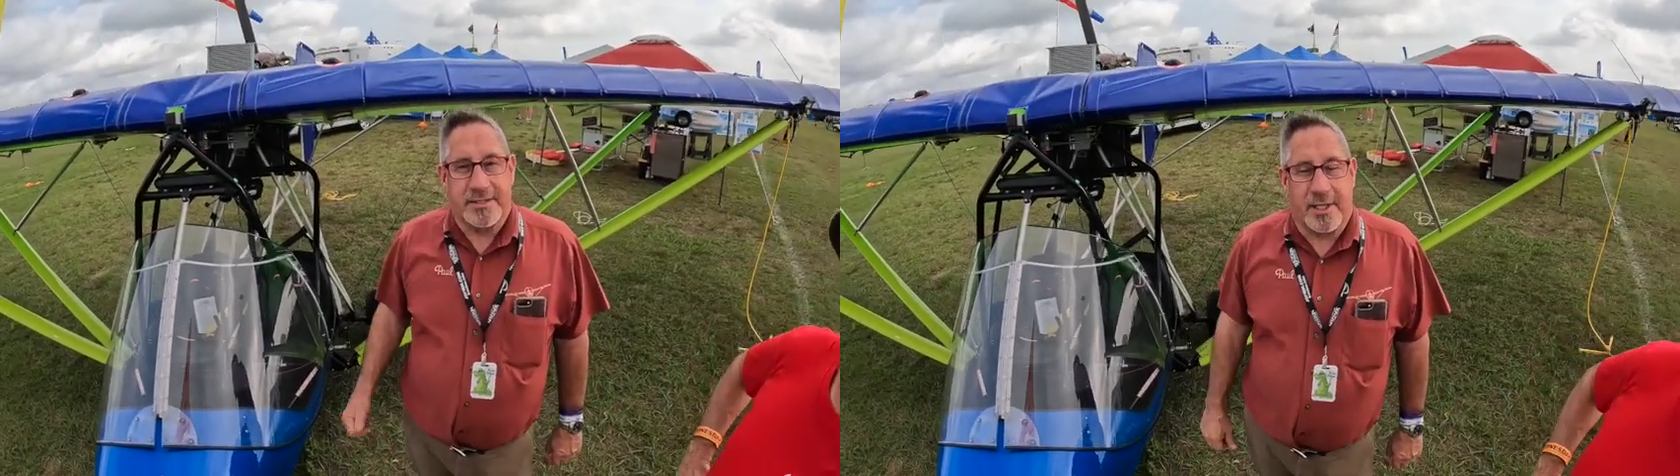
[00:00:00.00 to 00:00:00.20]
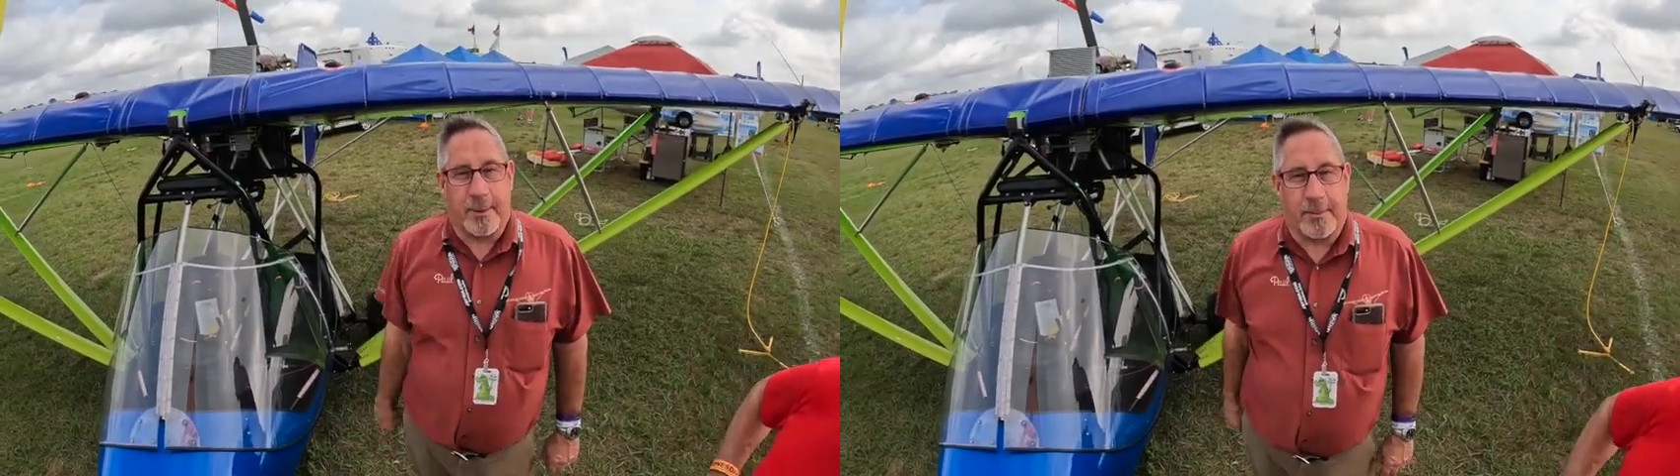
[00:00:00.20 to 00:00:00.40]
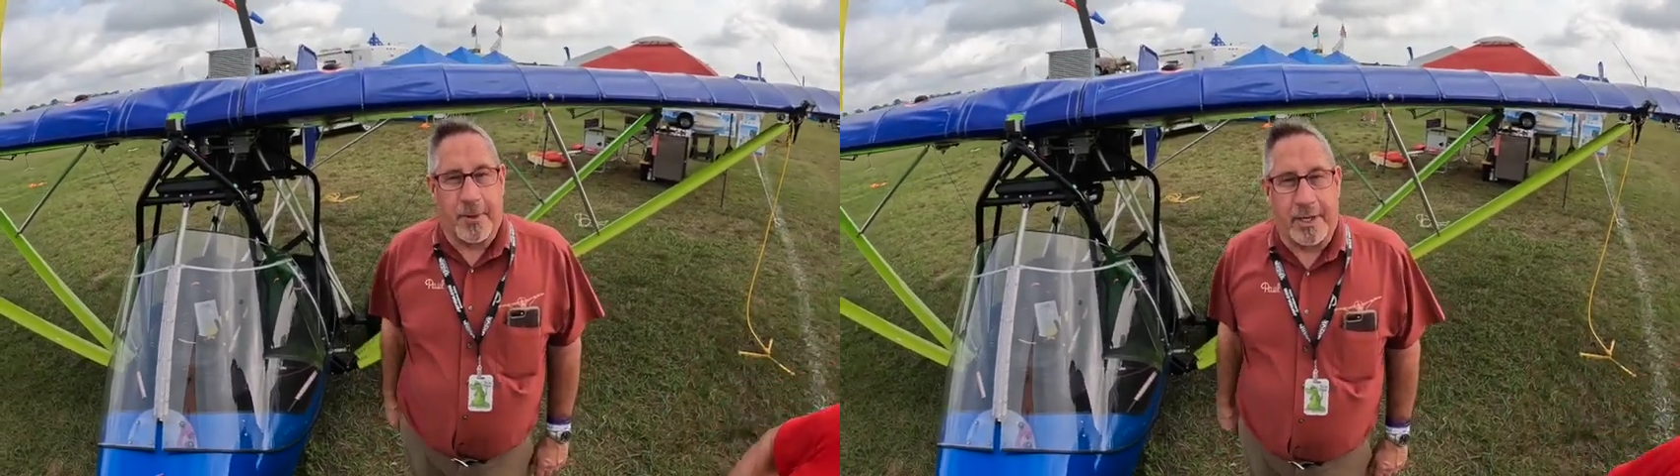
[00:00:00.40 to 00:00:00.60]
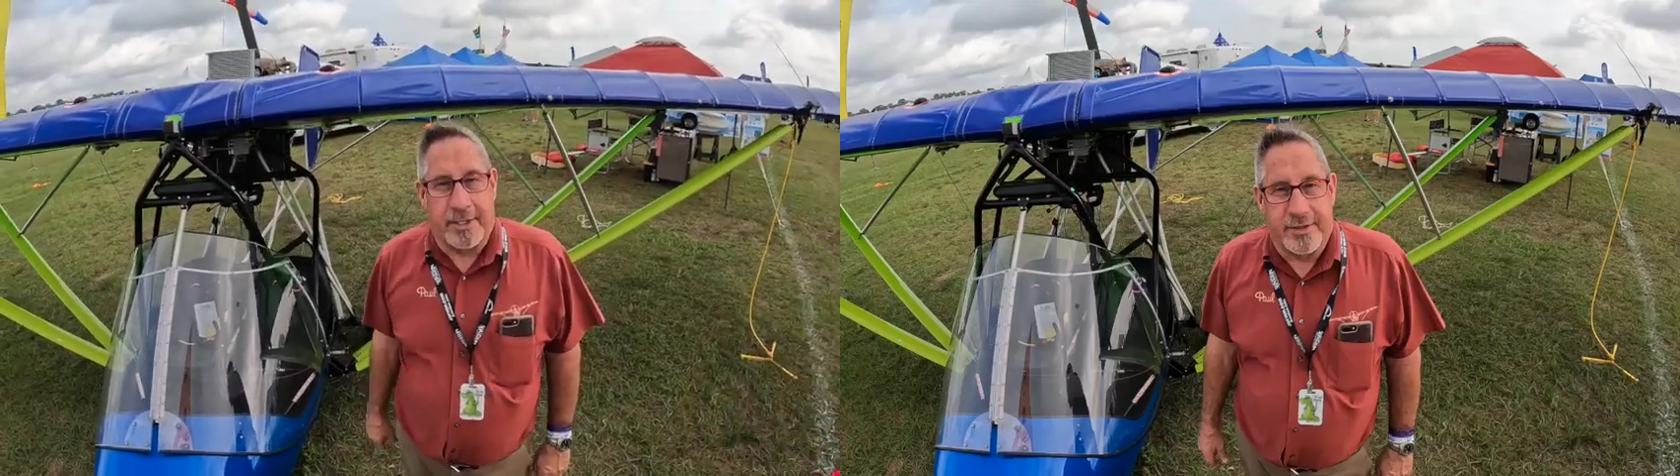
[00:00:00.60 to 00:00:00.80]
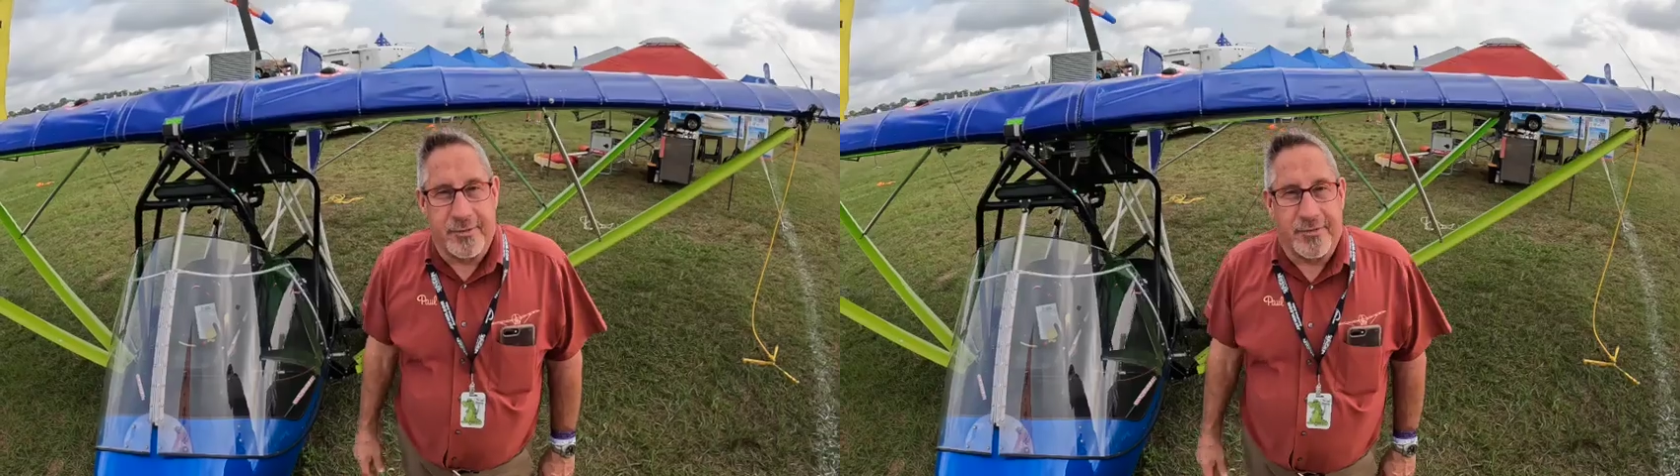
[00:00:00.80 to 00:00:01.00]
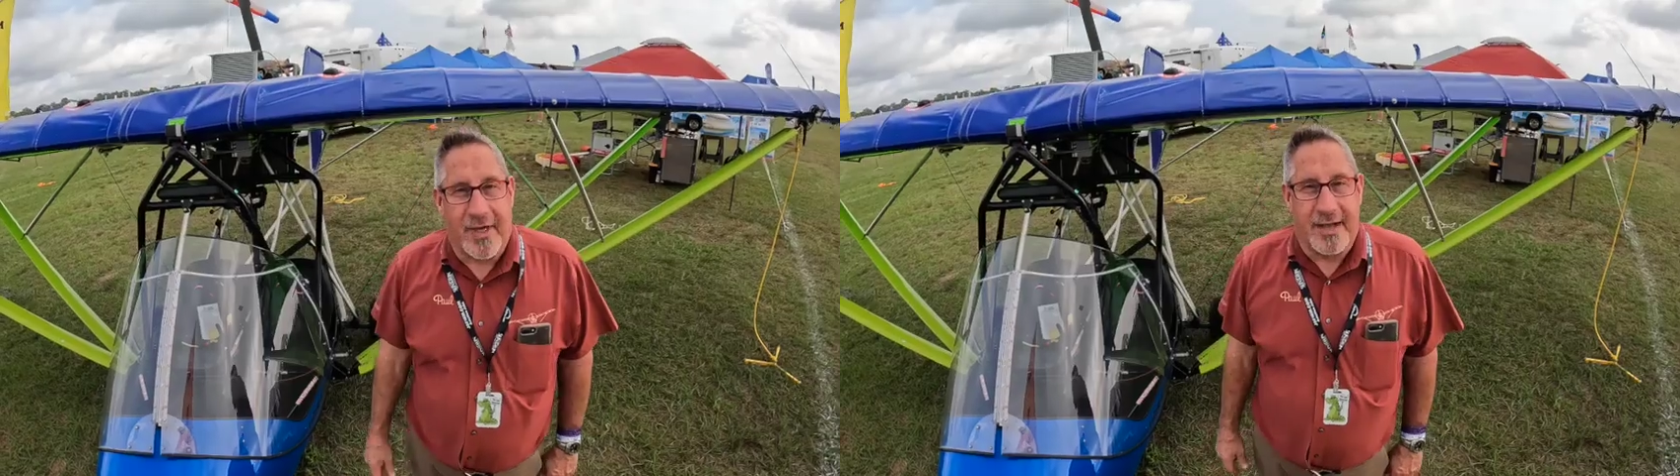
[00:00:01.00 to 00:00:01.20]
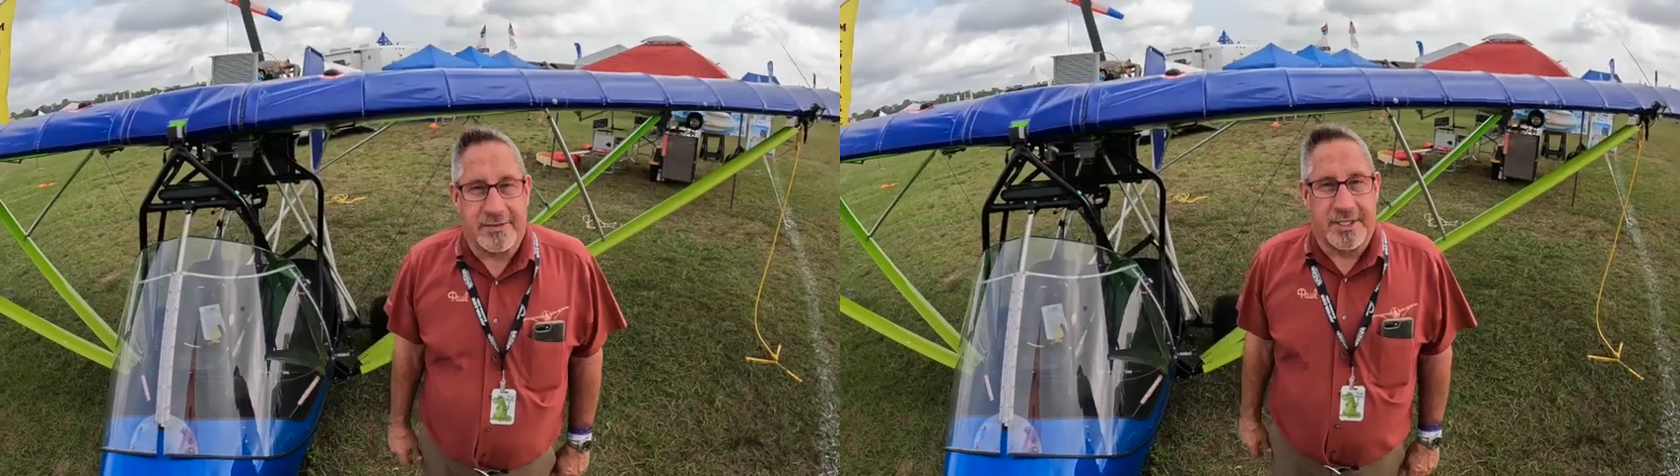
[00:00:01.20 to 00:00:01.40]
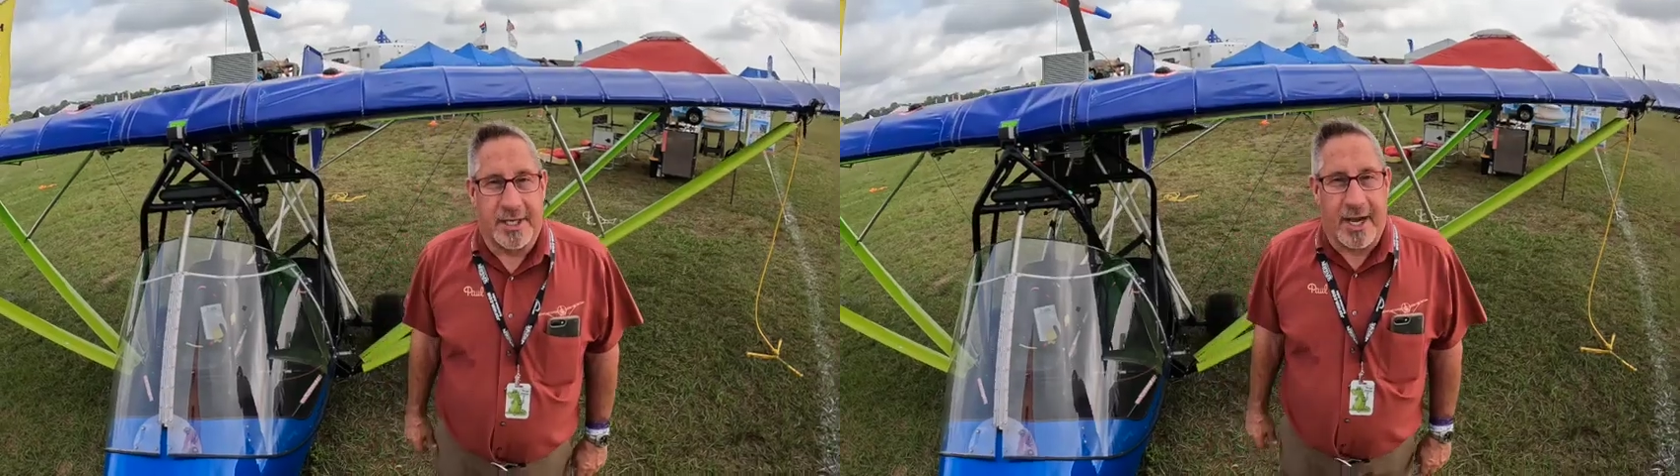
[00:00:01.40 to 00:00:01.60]
this airplane in
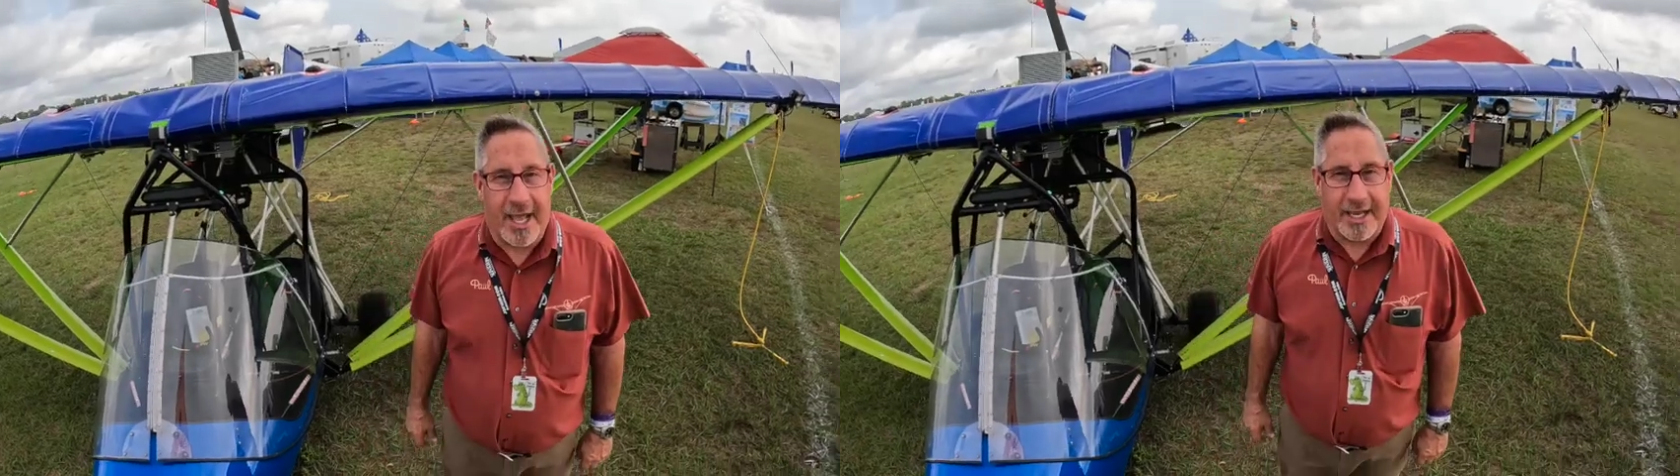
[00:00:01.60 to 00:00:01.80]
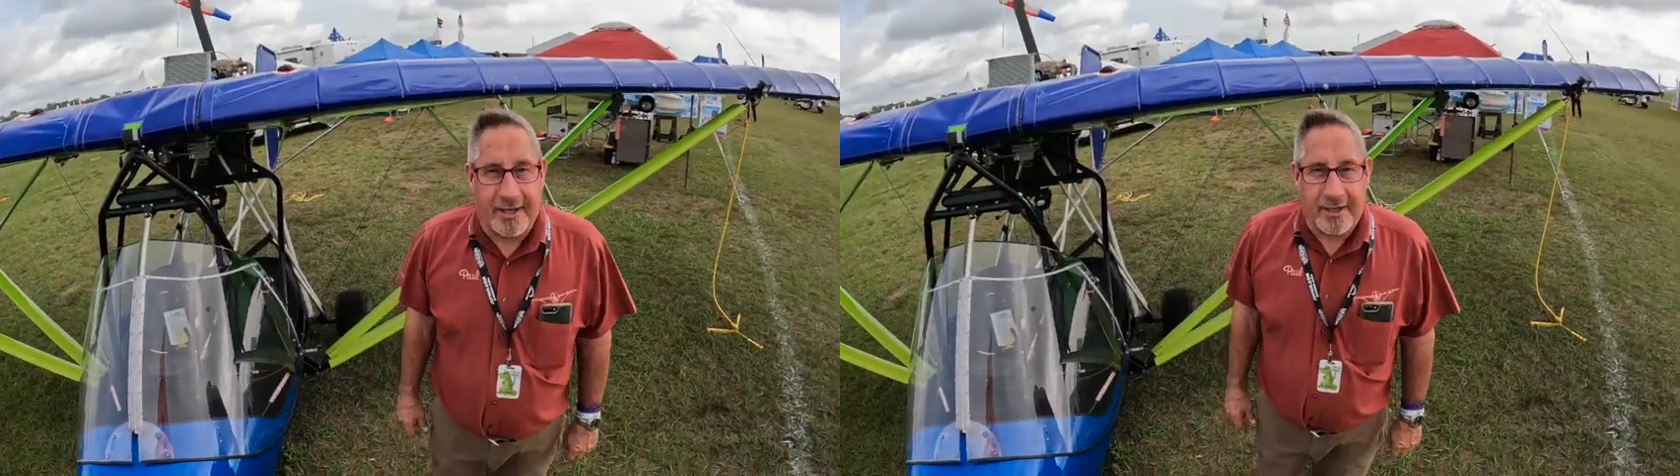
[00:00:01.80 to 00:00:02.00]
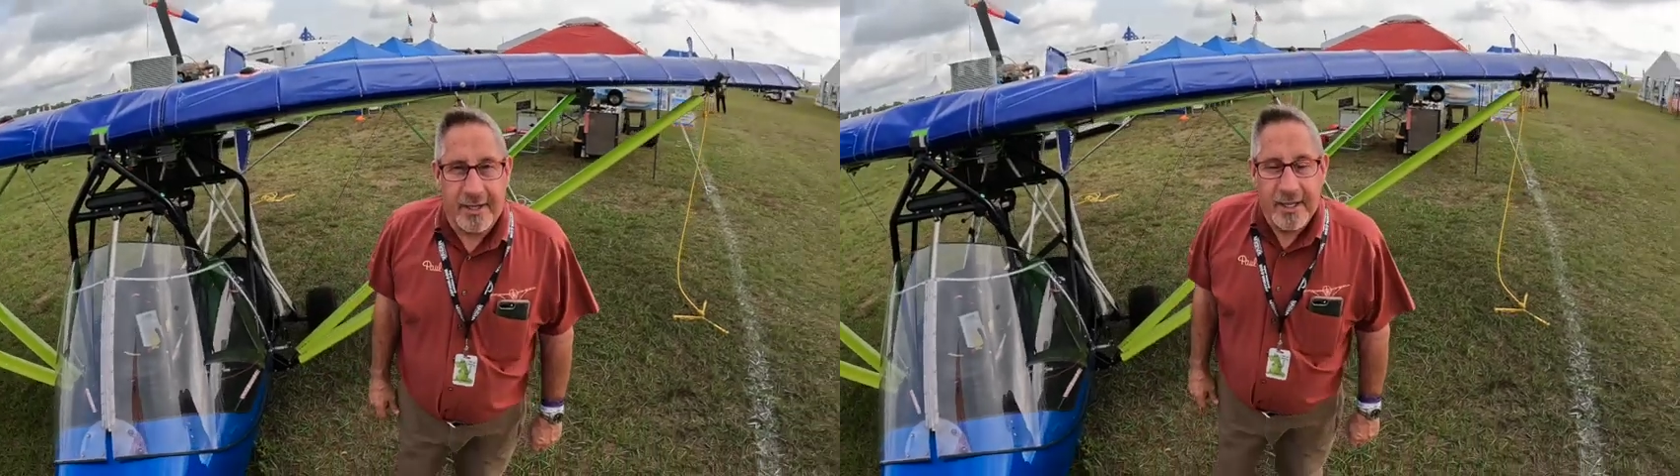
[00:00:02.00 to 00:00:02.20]
2008,